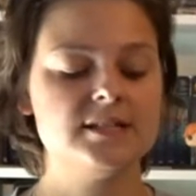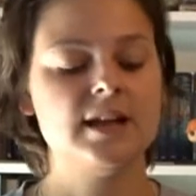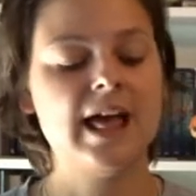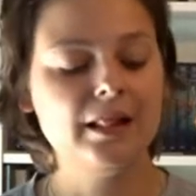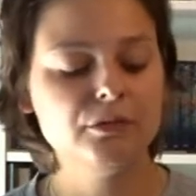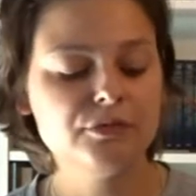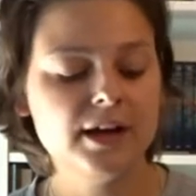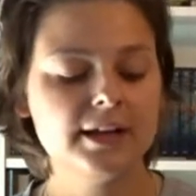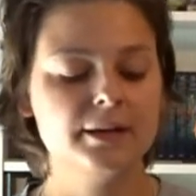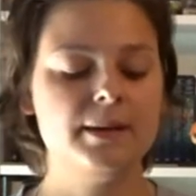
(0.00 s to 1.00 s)
an
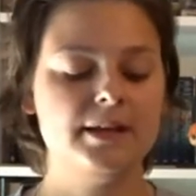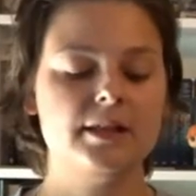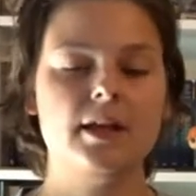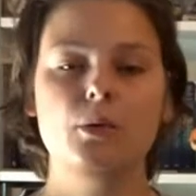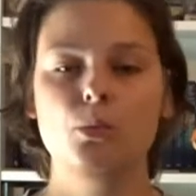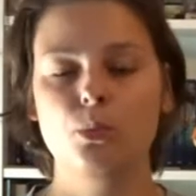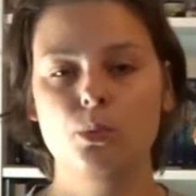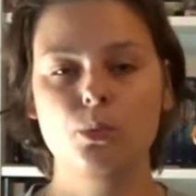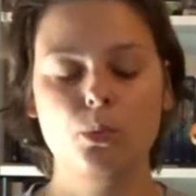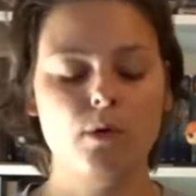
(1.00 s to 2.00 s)
alpha can make their
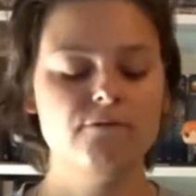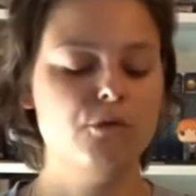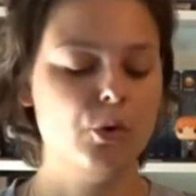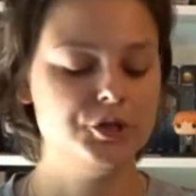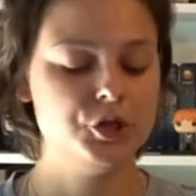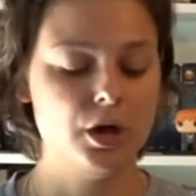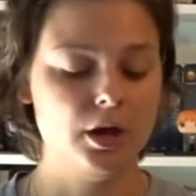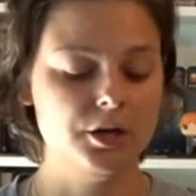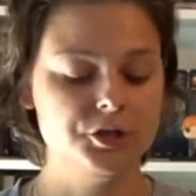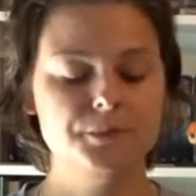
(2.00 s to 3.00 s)
voice
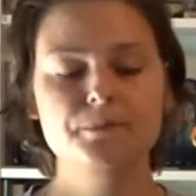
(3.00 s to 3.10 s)
heard.